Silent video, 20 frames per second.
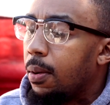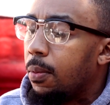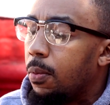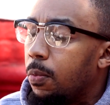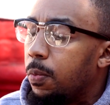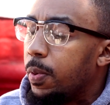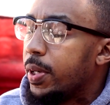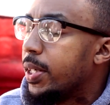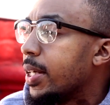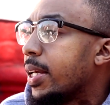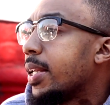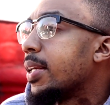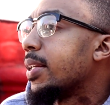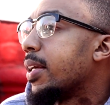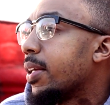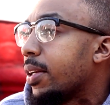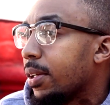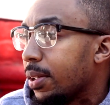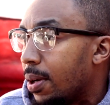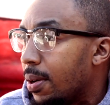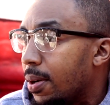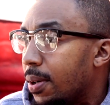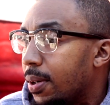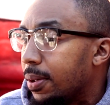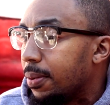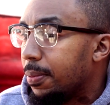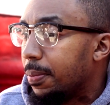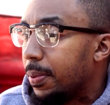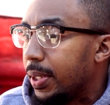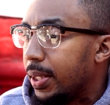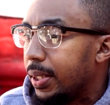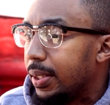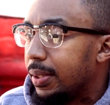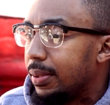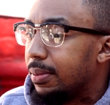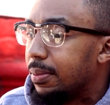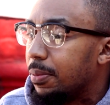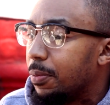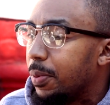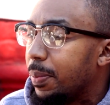We didn't get along.
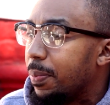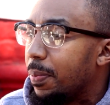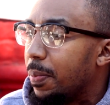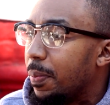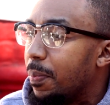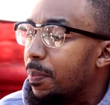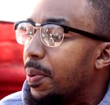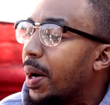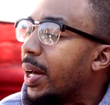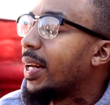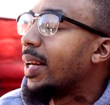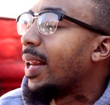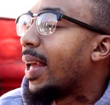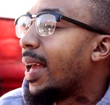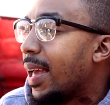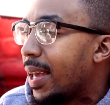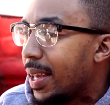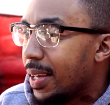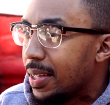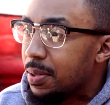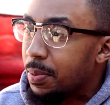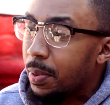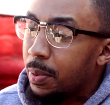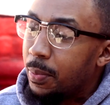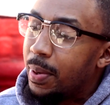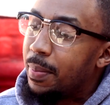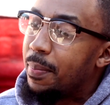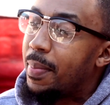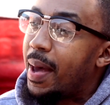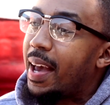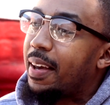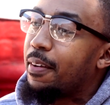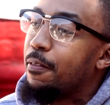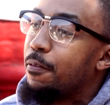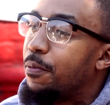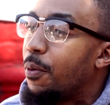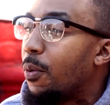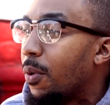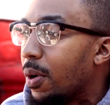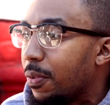We butted heads. We went back
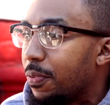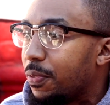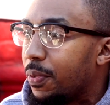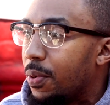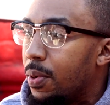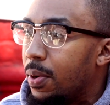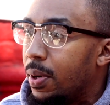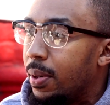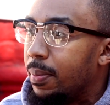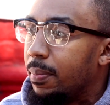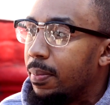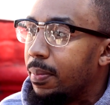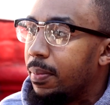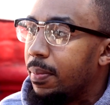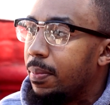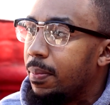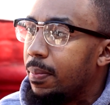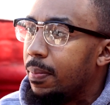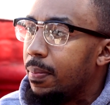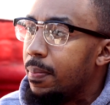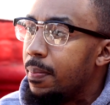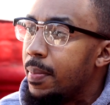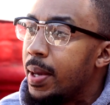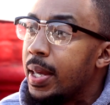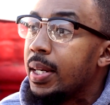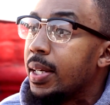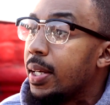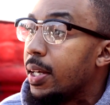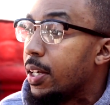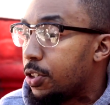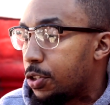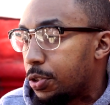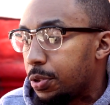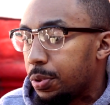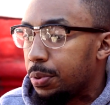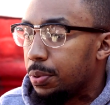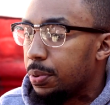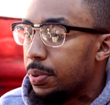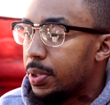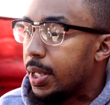and forth on many
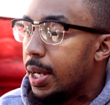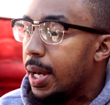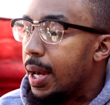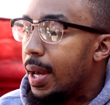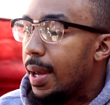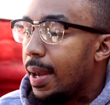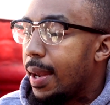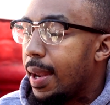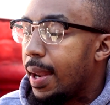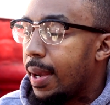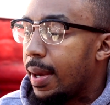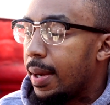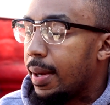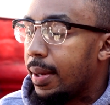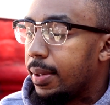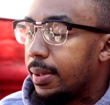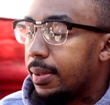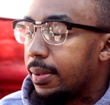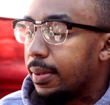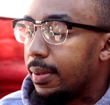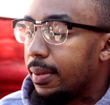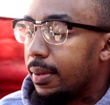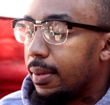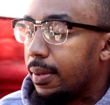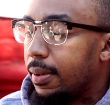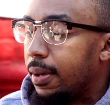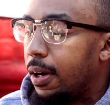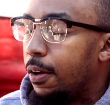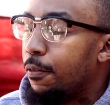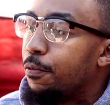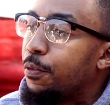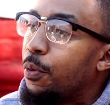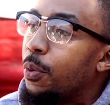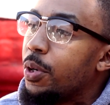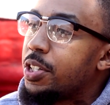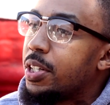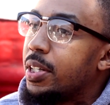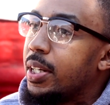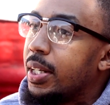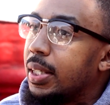issues. And
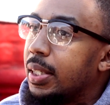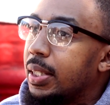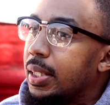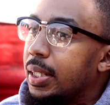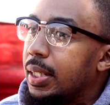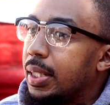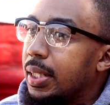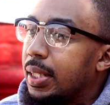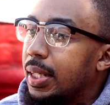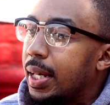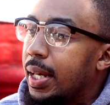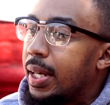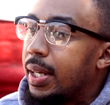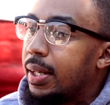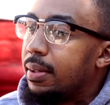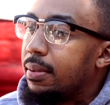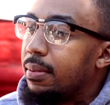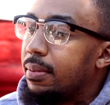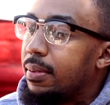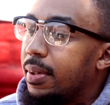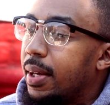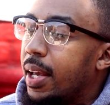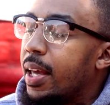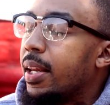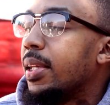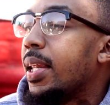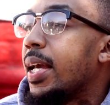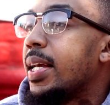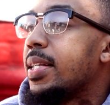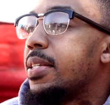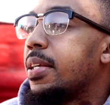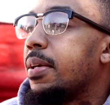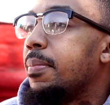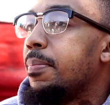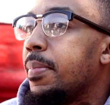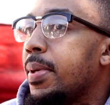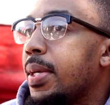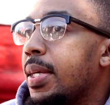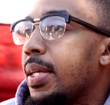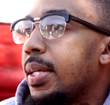unfortunately, it led to
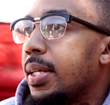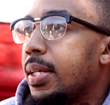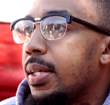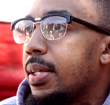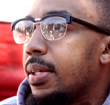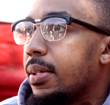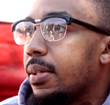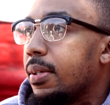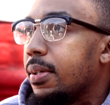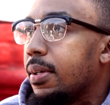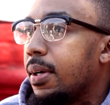me